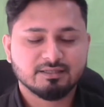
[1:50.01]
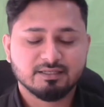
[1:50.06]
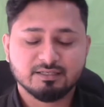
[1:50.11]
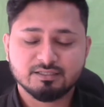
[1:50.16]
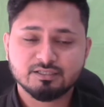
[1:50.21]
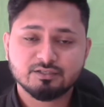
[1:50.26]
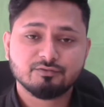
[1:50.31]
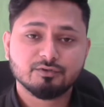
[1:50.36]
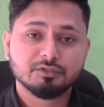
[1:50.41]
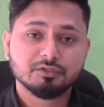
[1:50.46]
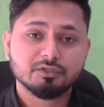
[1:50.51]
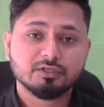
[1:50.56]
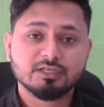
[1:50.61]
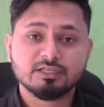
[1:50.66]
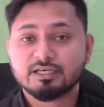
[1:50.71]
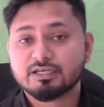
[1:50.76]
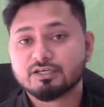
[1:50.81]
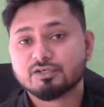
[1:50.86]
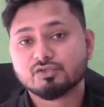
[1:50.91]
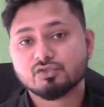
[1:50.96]
That's it for today.
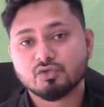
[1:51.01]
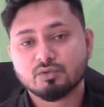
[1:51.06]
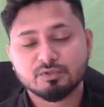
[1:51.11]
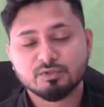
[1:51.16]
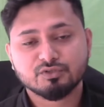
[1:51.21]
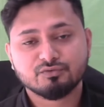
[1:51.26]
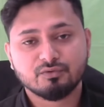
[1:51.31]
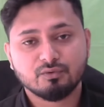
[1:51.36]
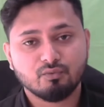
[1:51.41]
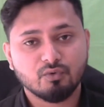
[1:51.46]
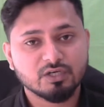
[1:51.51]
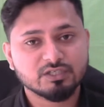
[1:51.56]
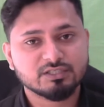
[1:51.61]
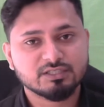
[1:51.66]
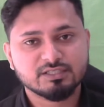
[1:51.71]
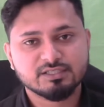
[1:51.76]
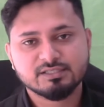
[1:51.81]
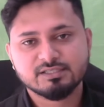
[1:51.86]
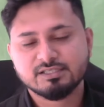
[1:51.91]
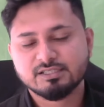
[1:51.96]
Thank you so much for
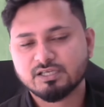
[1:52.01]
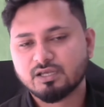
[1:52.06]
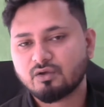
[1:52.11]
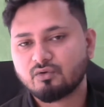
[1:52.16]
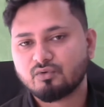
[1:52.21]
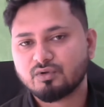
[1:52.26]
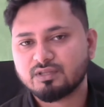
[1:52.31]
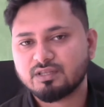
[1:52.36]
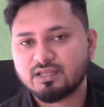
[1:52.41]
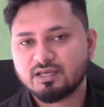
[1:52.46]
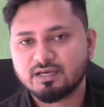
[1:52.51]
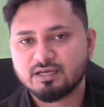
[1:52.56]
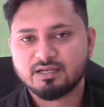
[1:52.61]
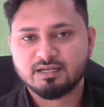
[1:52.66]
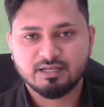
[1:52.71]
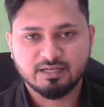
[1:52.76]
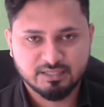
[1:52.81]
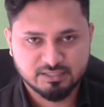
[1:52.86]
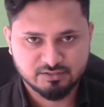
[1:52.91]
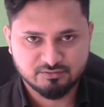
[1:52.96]
watching. See you in the
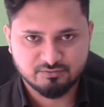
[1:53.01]
next